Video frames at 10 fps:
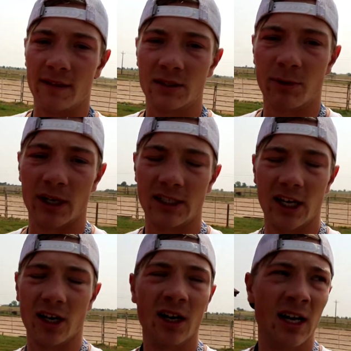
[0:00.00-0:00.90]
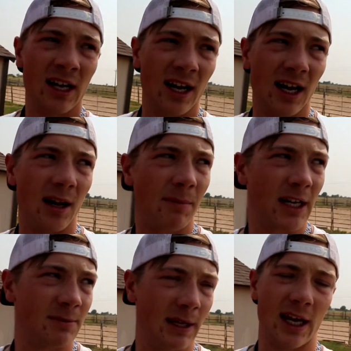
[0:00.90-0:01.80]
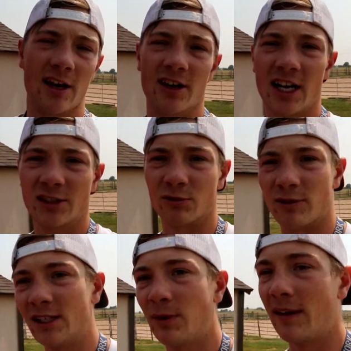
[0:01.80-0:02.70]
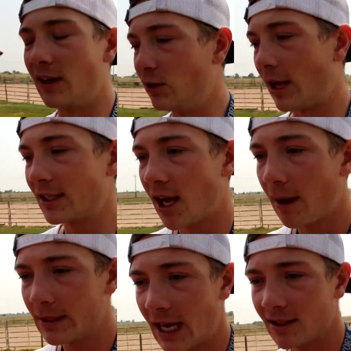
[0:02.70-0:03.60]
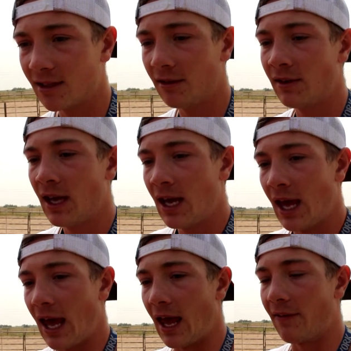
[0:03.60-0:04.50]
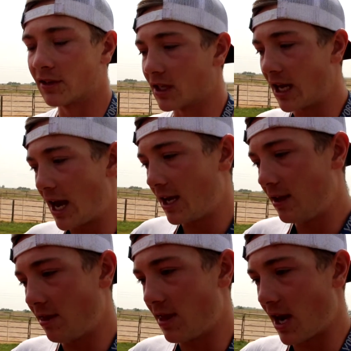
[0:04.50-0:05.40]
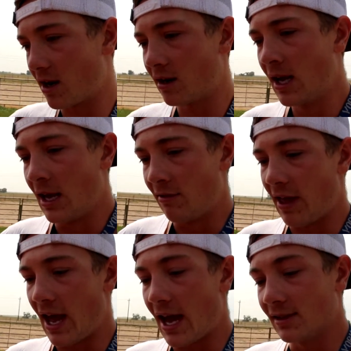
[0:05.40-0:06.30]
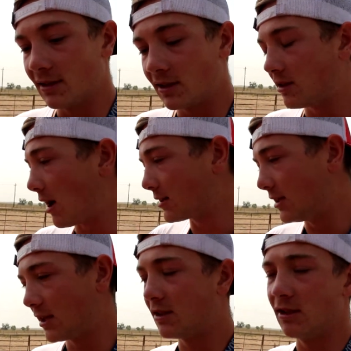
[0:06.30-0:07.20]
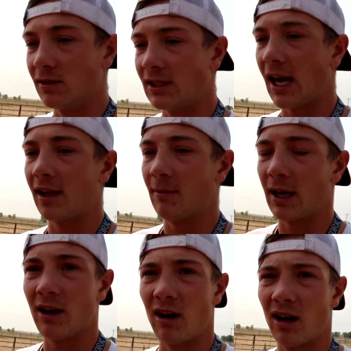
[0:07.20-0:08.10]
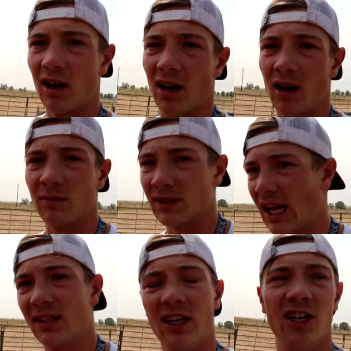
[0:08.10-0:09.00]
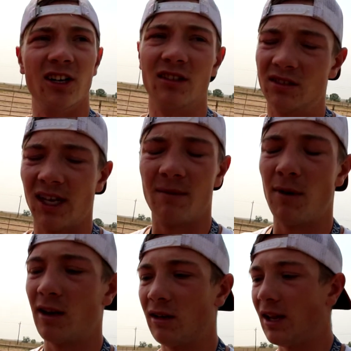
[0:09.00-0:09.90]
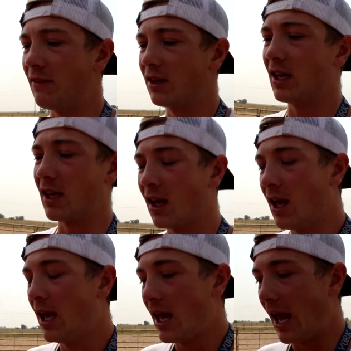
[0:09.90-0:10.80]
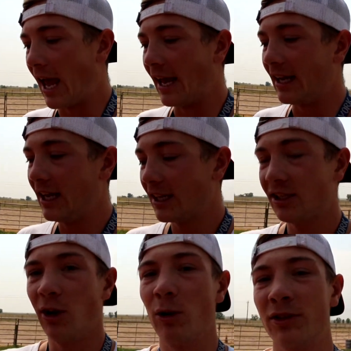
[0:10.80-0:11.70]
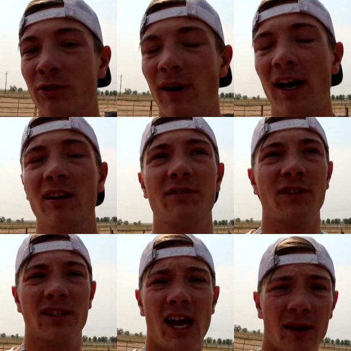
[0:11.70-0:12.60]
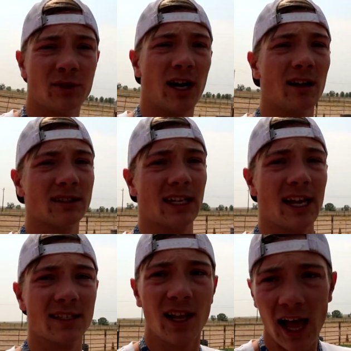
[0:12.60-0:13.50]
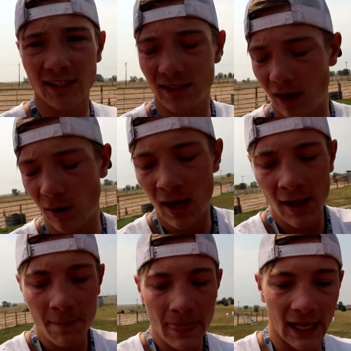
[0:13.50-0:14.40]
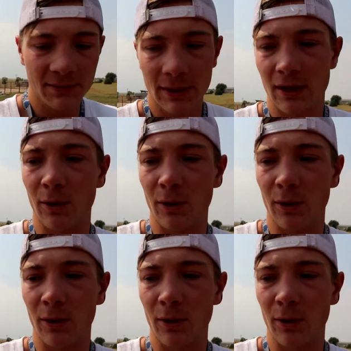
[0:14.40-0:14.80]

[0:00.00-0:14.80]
Springs here, Pikes Peak International Raceway. They do like time attack stuff, and there's a guy there that has a stock ZX2, exactly my car, exact year, same model, everything. And he actually holds the record for the time trials in his class, so it's pretty